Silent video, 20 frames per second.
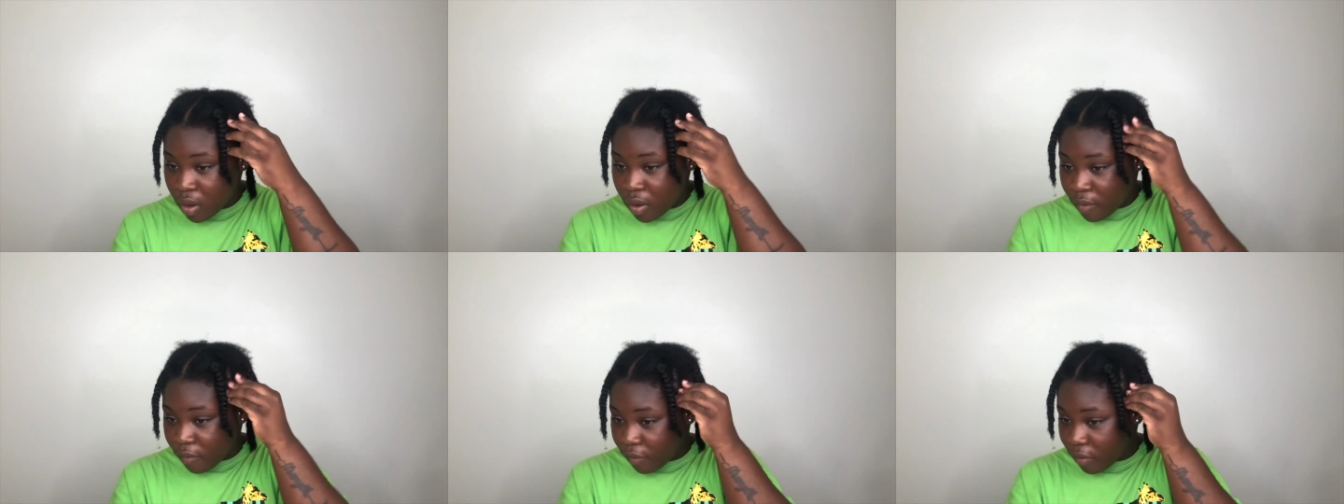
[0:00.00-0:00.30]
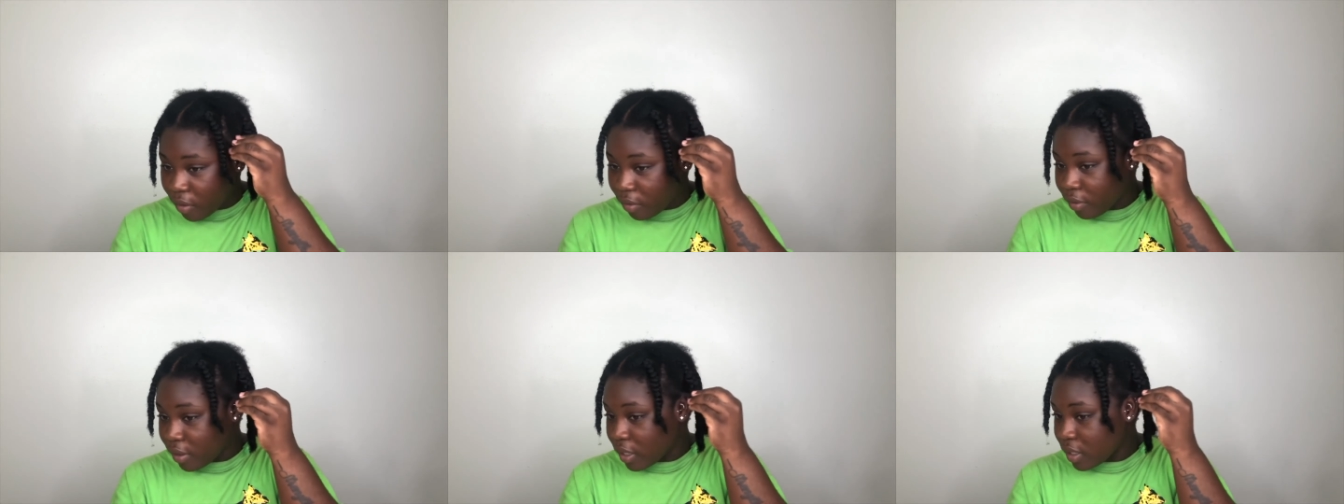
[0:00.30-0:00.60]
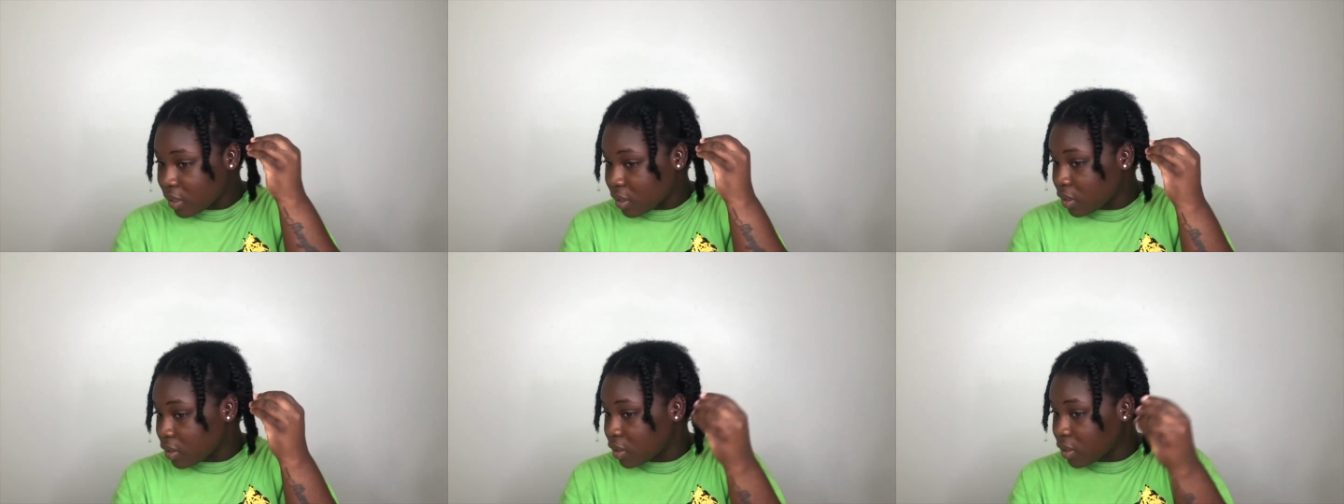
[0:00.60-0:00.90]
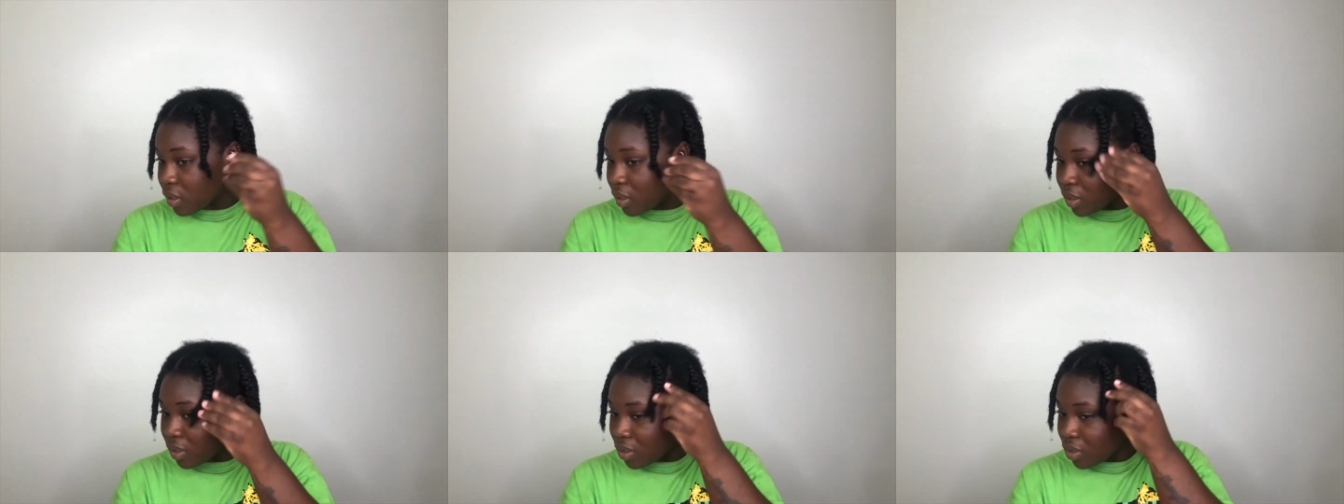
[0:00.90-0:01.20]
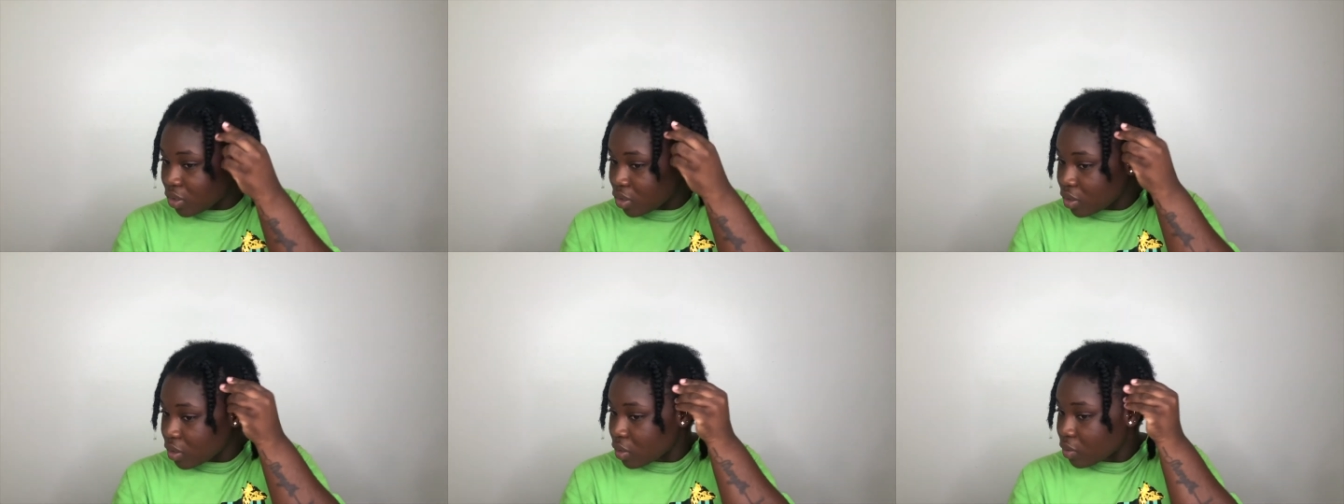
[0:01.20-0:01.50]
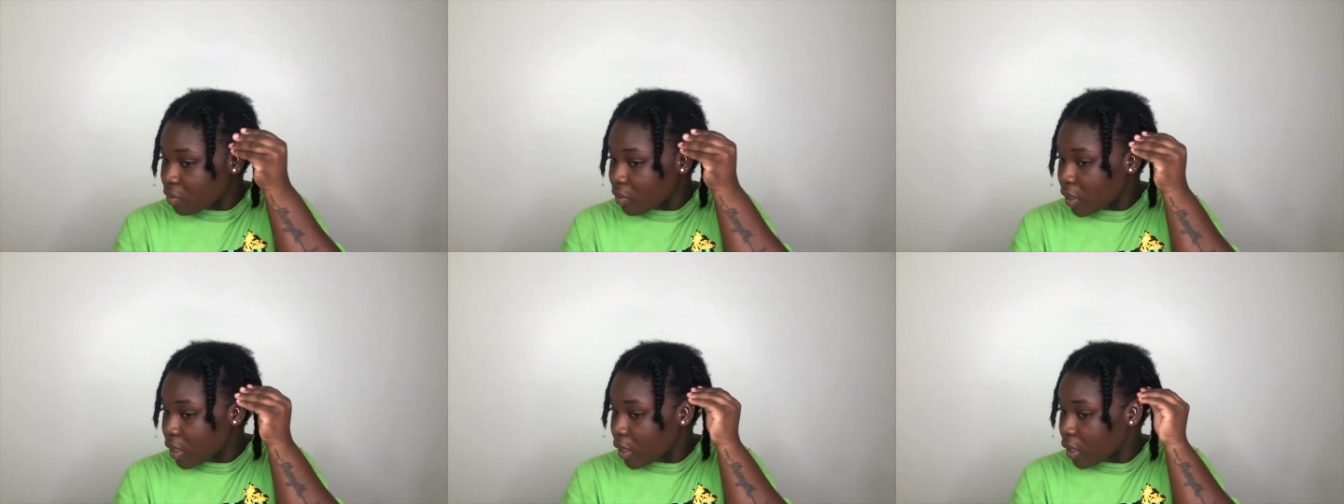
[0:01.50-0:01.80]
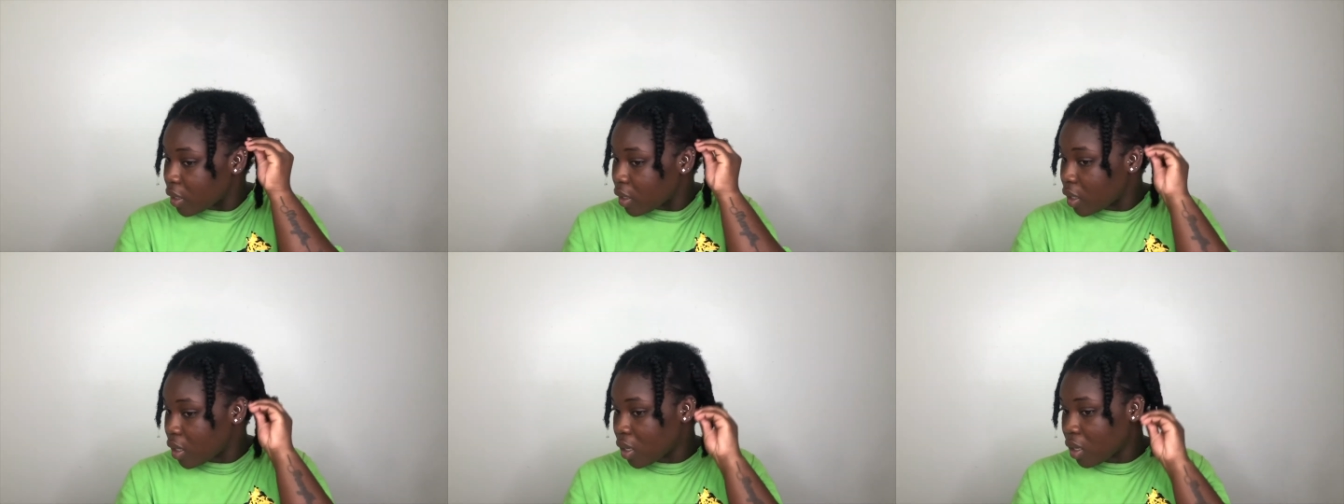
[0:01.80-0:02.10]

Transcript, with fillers: for reasons because usually when